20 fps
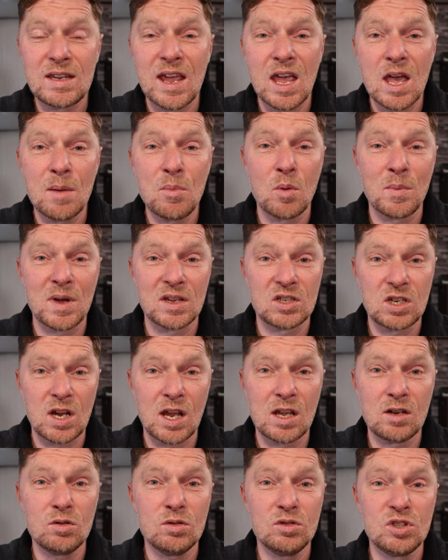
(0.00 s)
tab on my
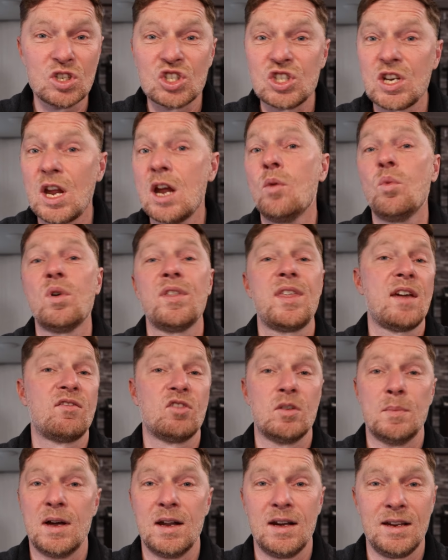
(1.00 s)
channel to share with
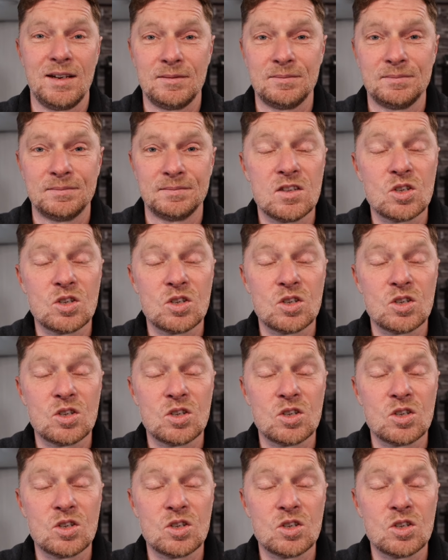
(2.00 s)
everybody.